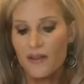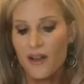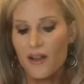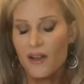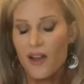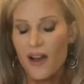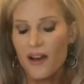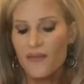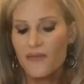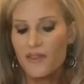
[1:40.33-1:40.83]
a
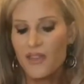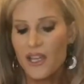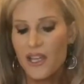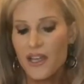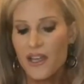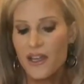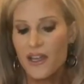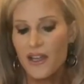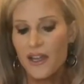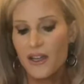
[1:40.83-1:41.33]
lot of
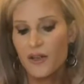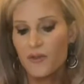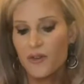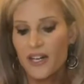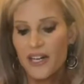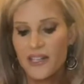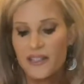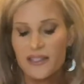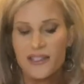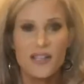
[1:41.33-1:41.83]
the
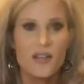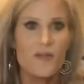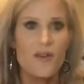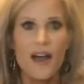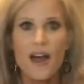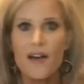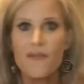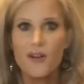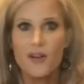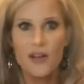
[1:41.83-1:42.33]
ingredients that you
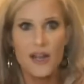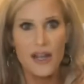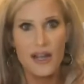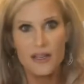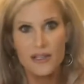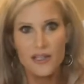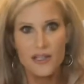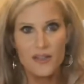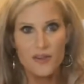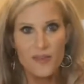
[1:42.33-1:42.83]
have on
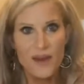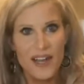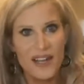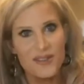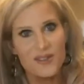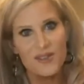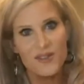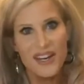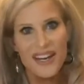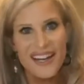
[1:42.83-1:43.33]
hand in your
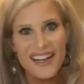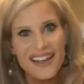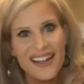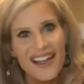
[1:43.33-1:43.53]
pantry.